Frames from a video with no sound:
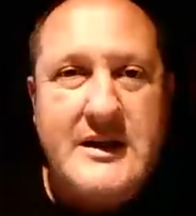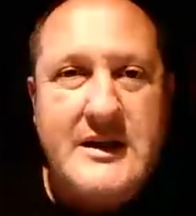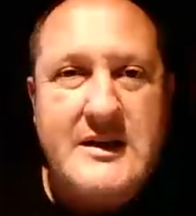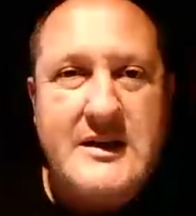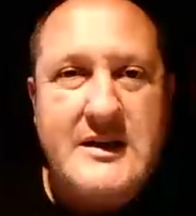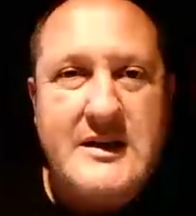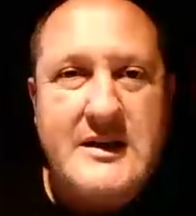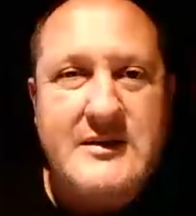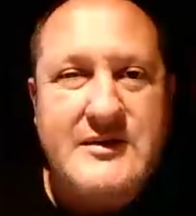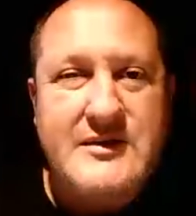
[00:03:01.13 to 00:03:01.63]

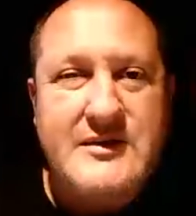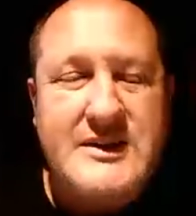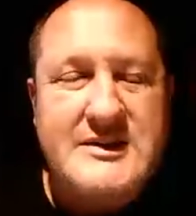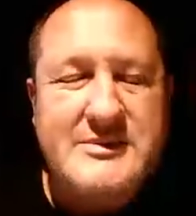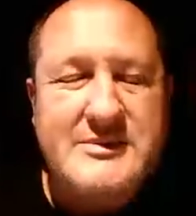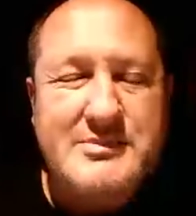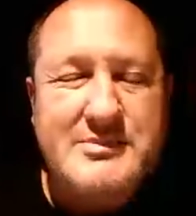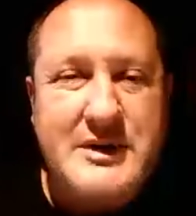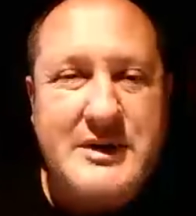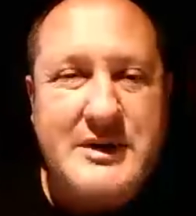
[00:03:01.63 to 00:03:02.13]
If they're
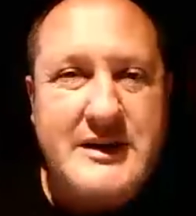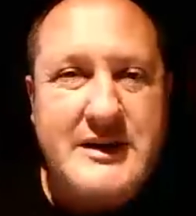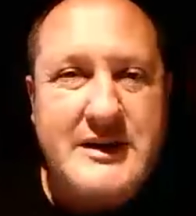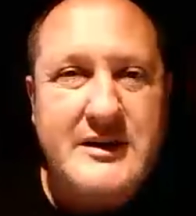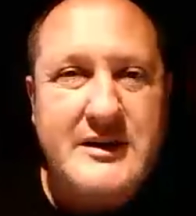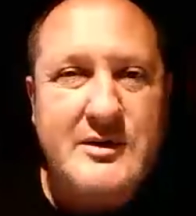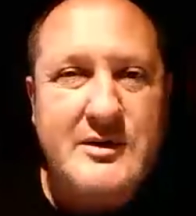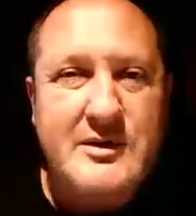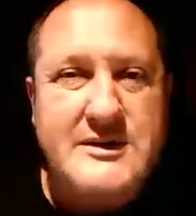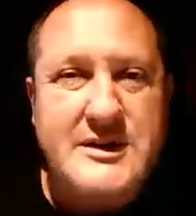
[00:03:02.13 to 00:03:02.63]
spreading it
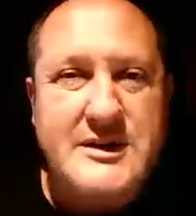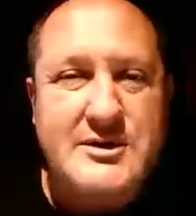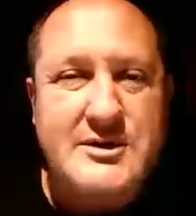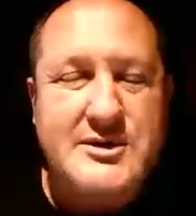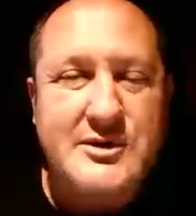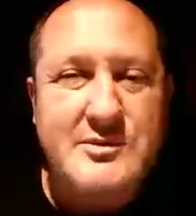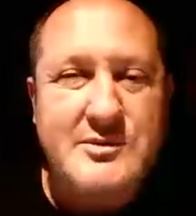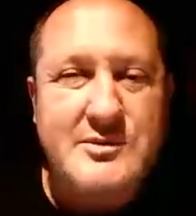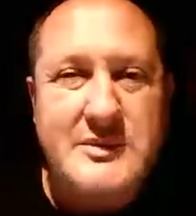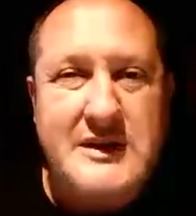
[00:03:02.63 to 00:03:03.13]
on
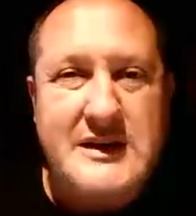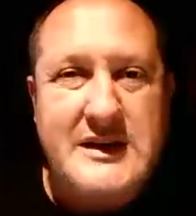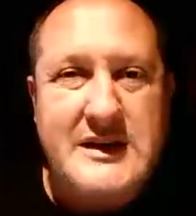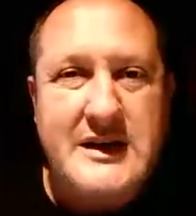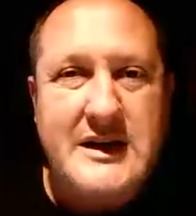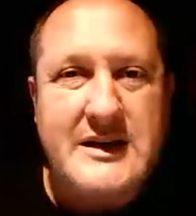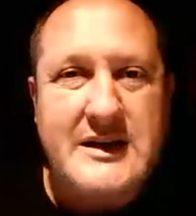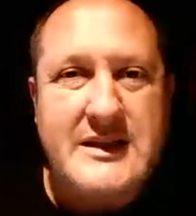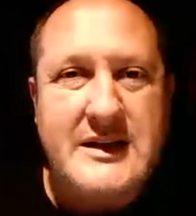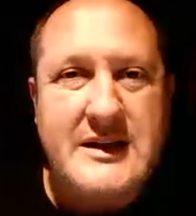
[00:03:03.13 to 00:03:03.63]
social
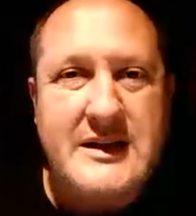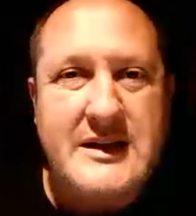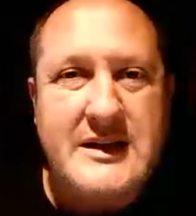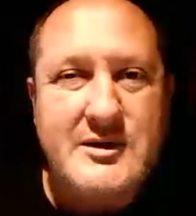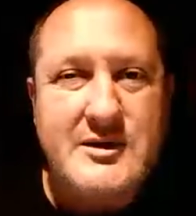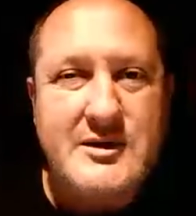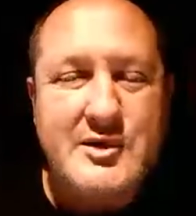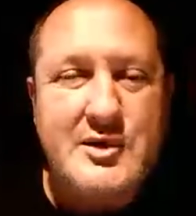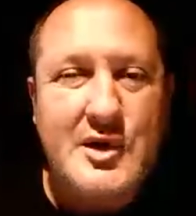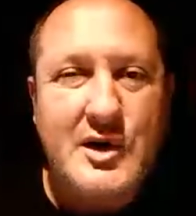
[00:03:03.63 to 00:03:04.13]
media, they
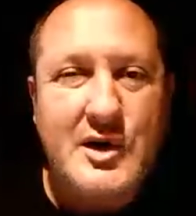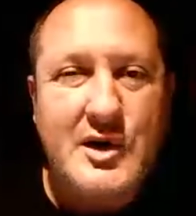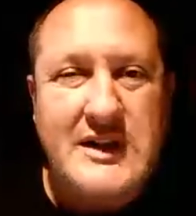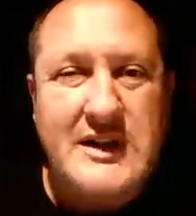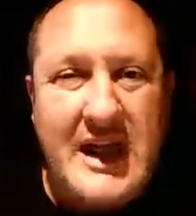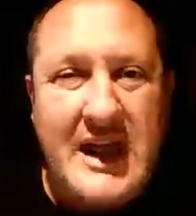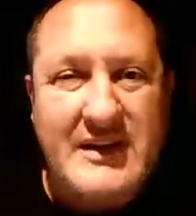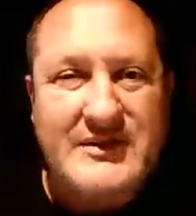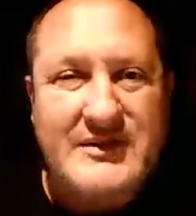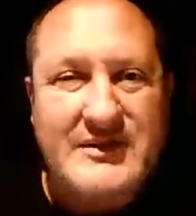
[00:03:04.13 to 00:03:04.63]
do not
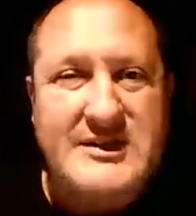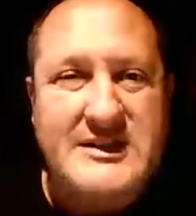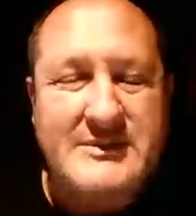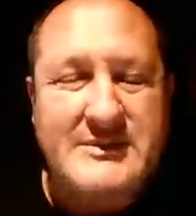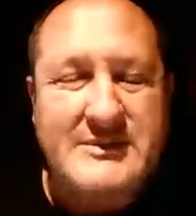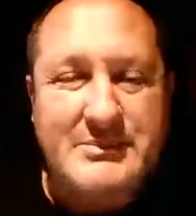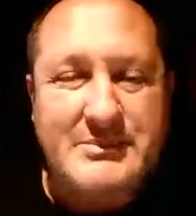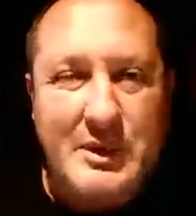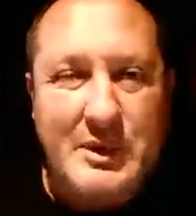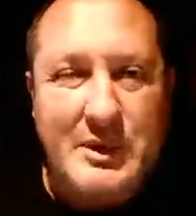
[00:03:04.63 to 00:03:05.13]
have
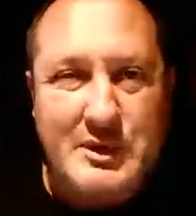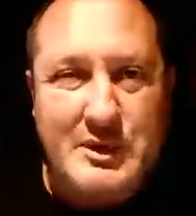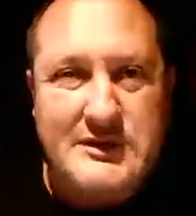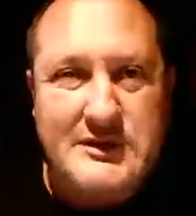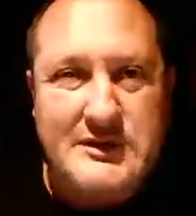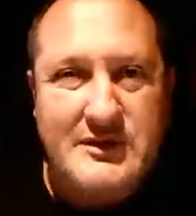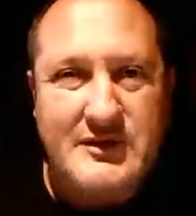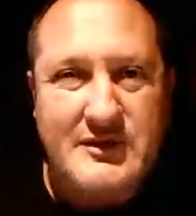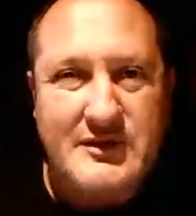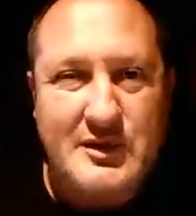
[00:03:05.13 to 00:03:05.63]

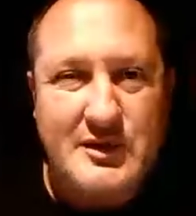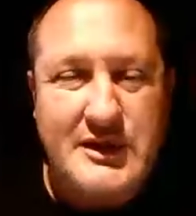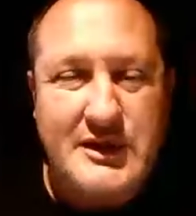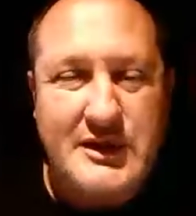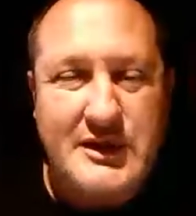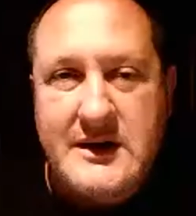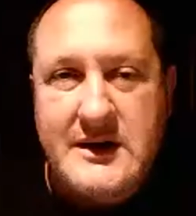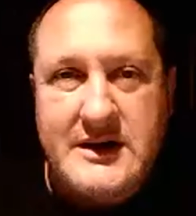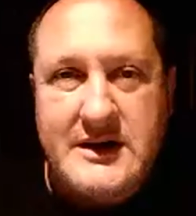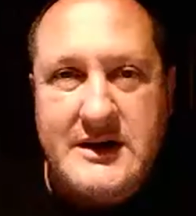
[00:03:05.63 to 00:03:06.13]
support for
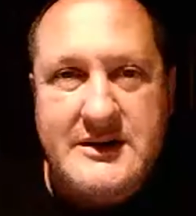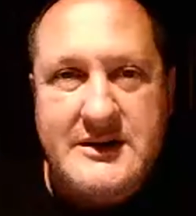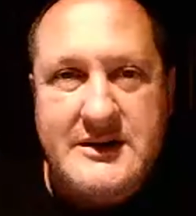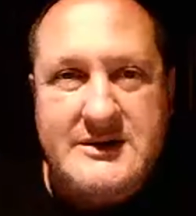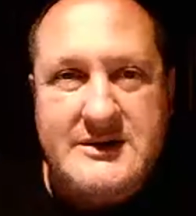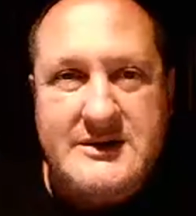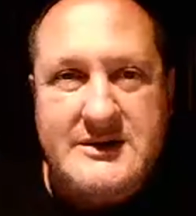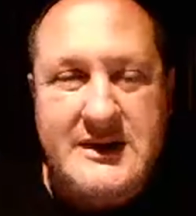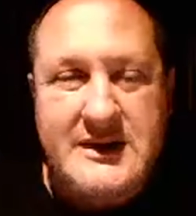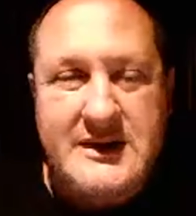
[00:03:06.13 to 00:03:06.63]
it.
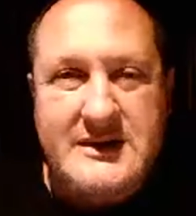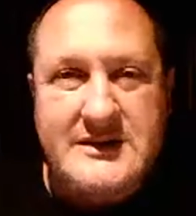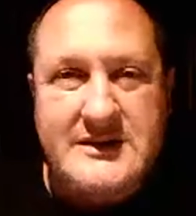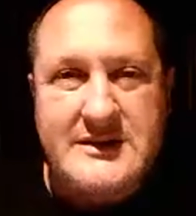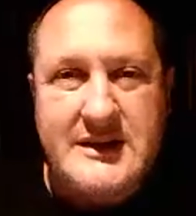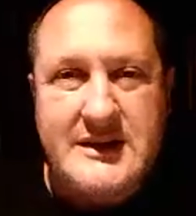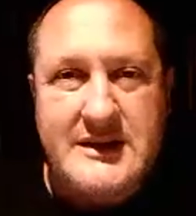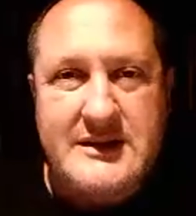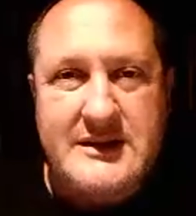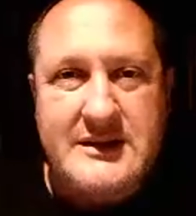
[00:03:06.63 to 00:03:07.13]
And this
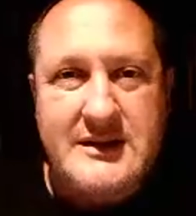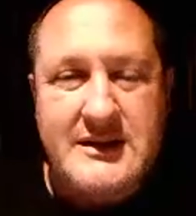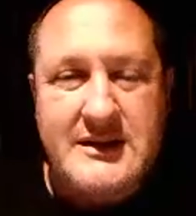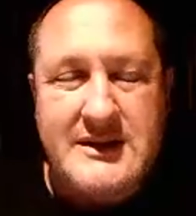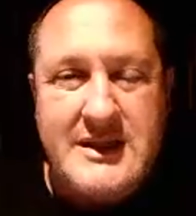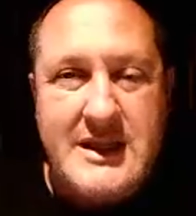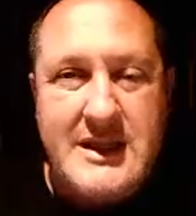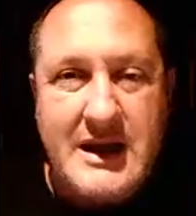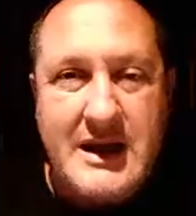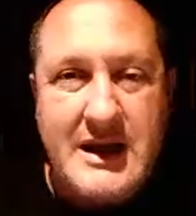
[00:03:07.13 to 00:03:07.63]
means that
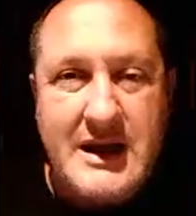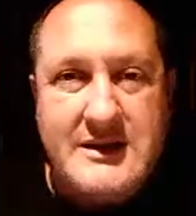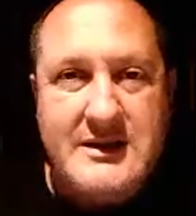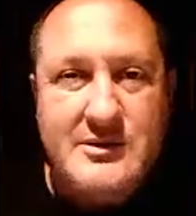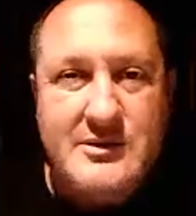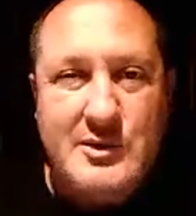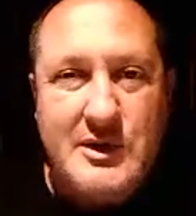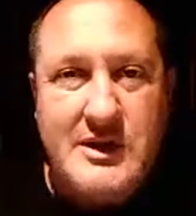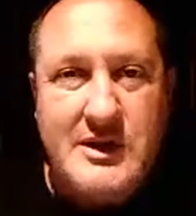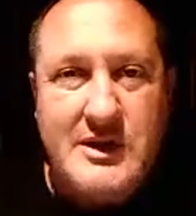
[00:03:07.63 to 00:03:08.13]

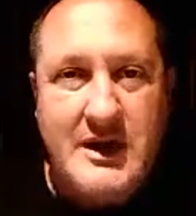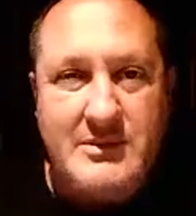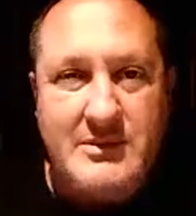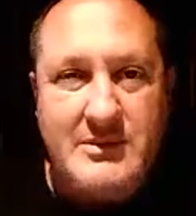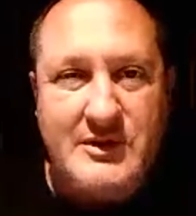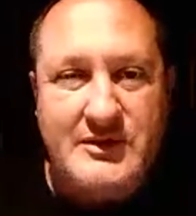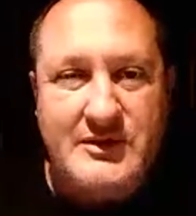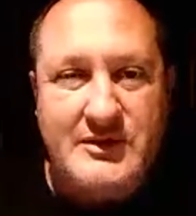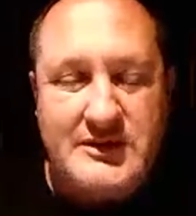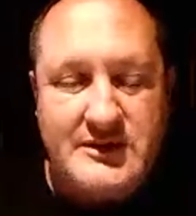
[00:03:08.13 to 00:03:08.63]
nothing will
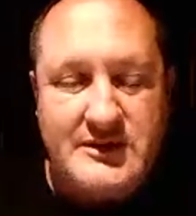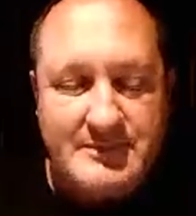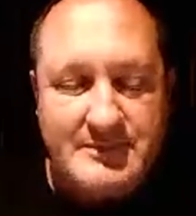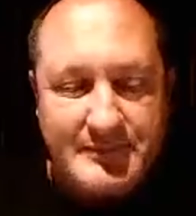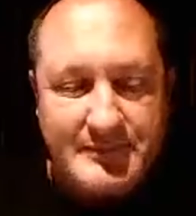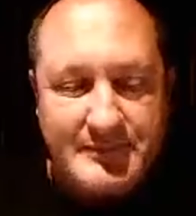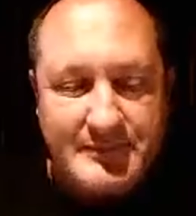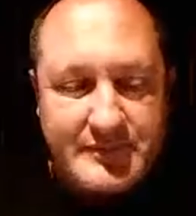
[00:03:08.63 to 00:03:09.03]
come of it.